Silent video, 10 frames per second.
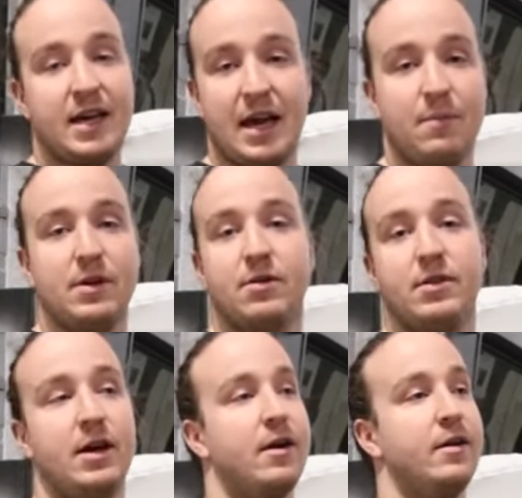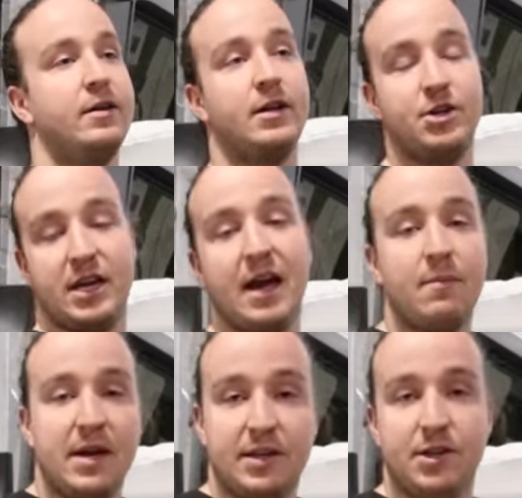camping out there and uh, you
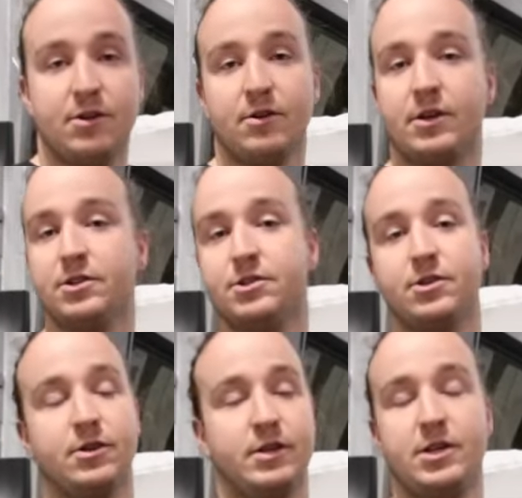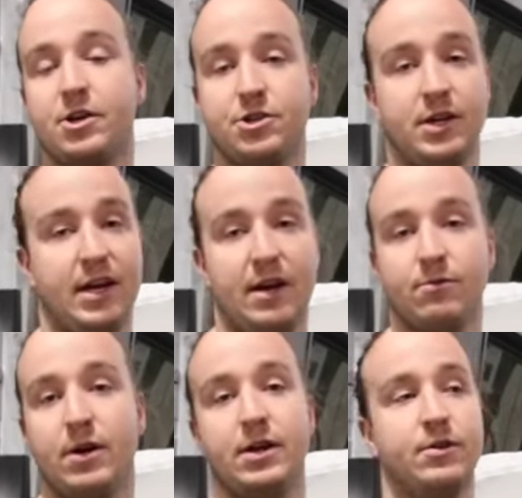can't make dinner because your induction
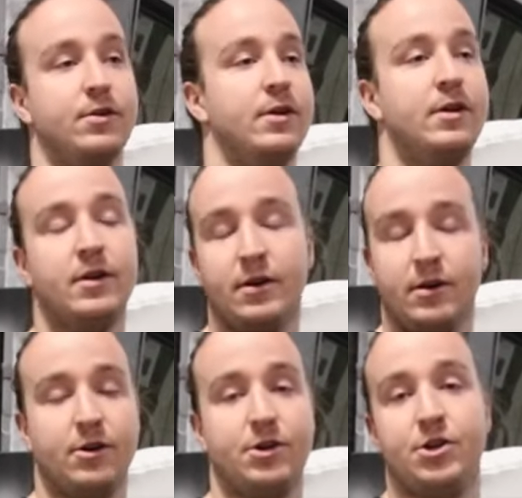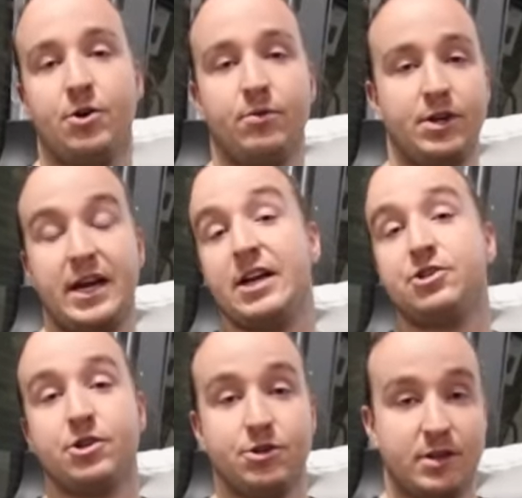can't run or or you don't you can't
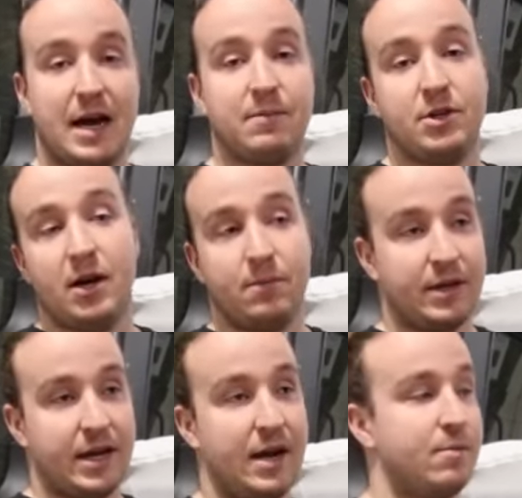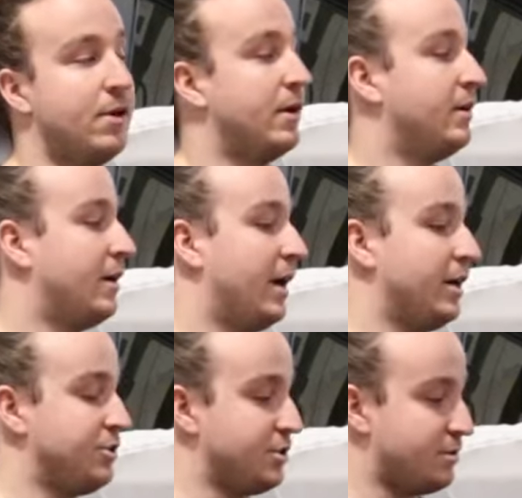charge your laptop and camera
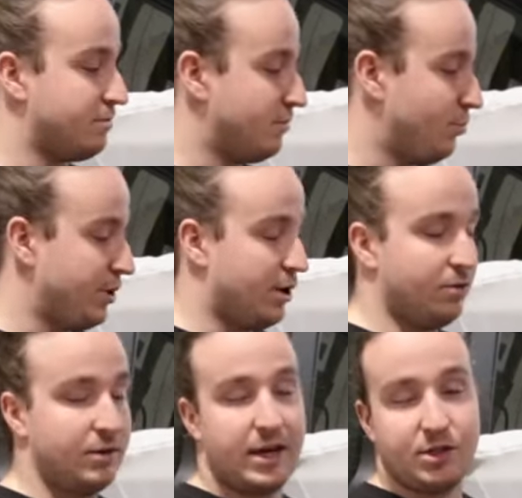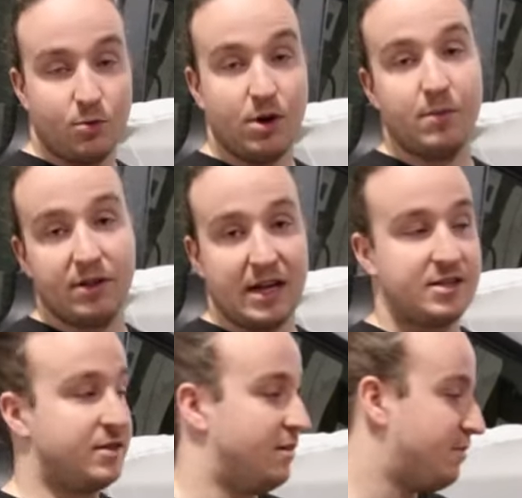uh, just we don't like to worry about that
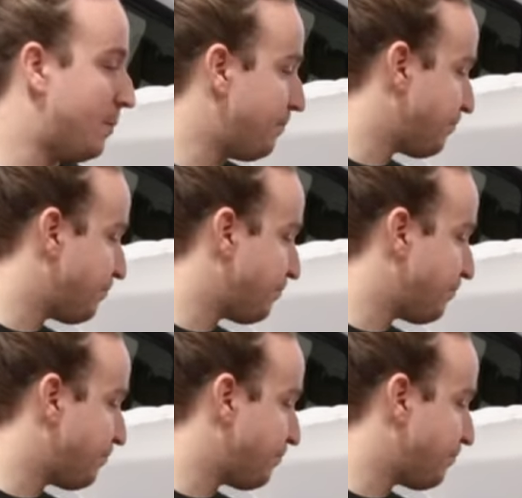stuff